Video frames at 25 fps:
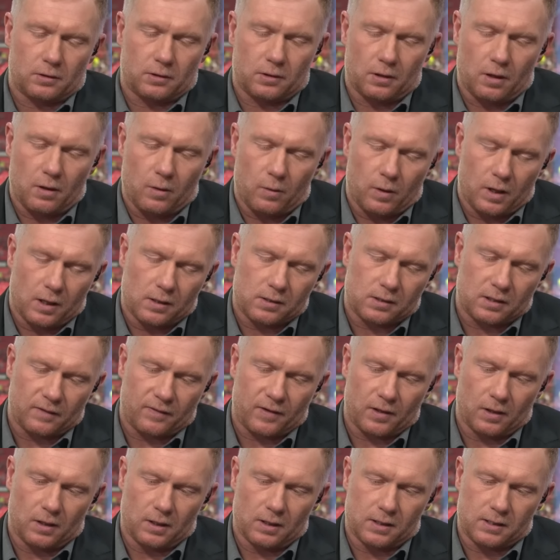you know what? It's
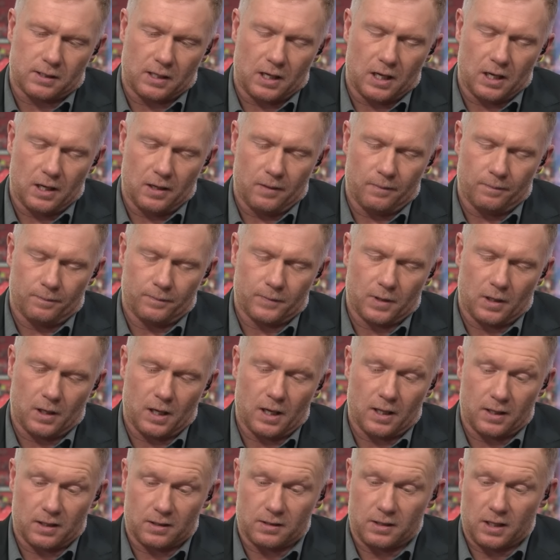difficult
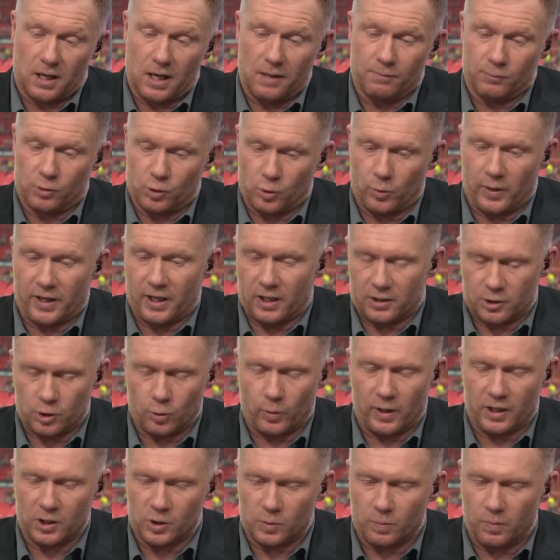at the time
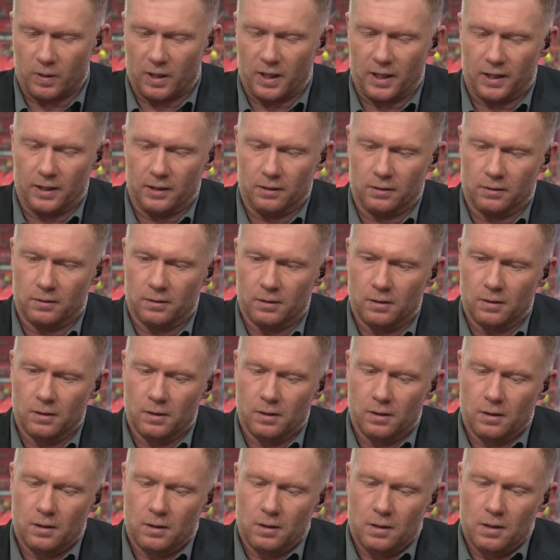to explain
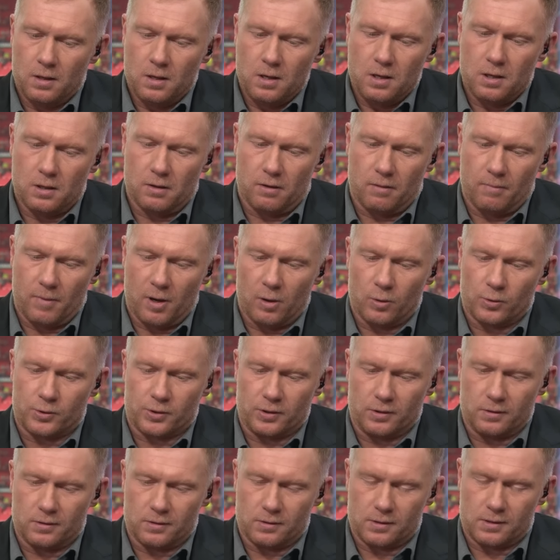your
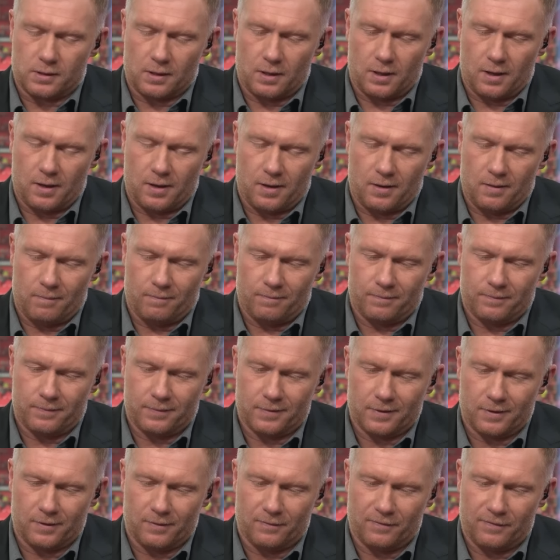emotions.
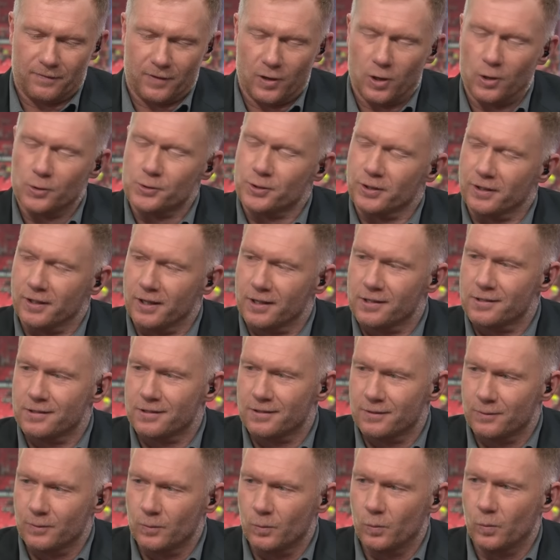Unfortunately,
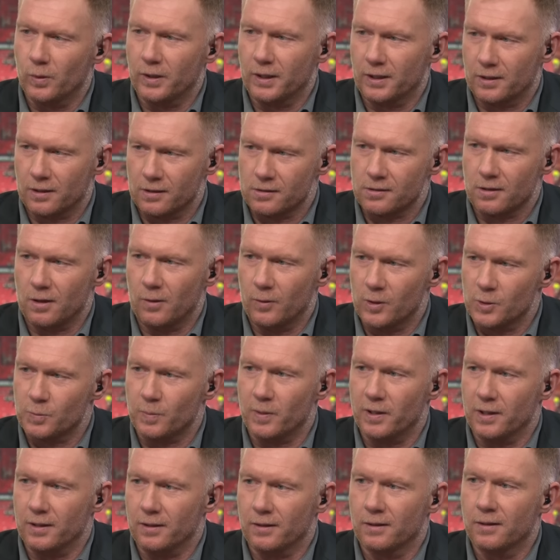this week or so, it's
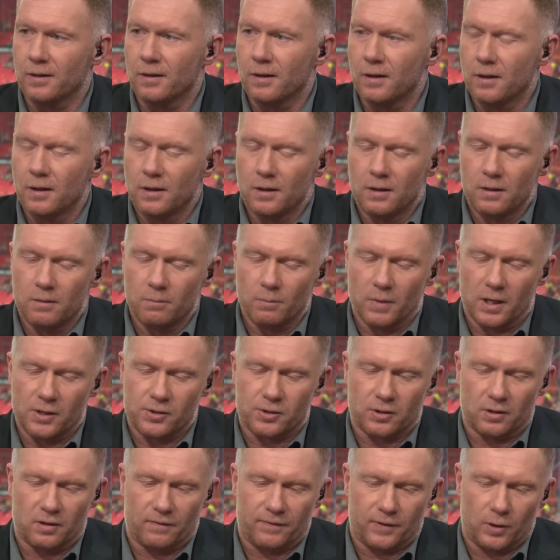been
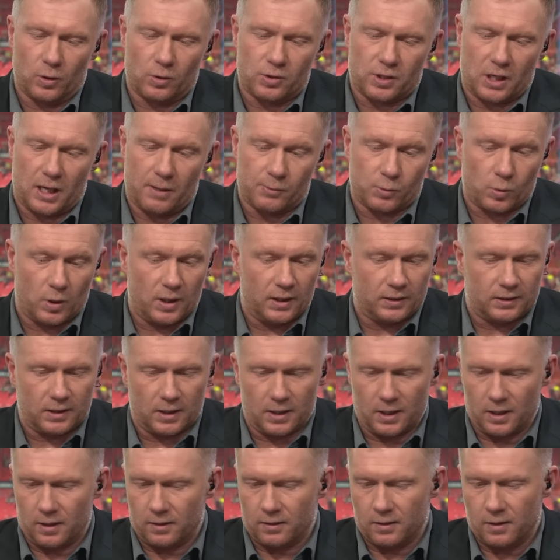mentioned a few times what I
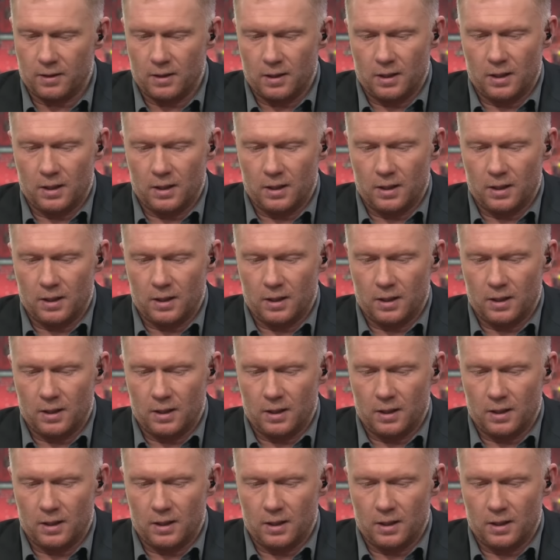did, and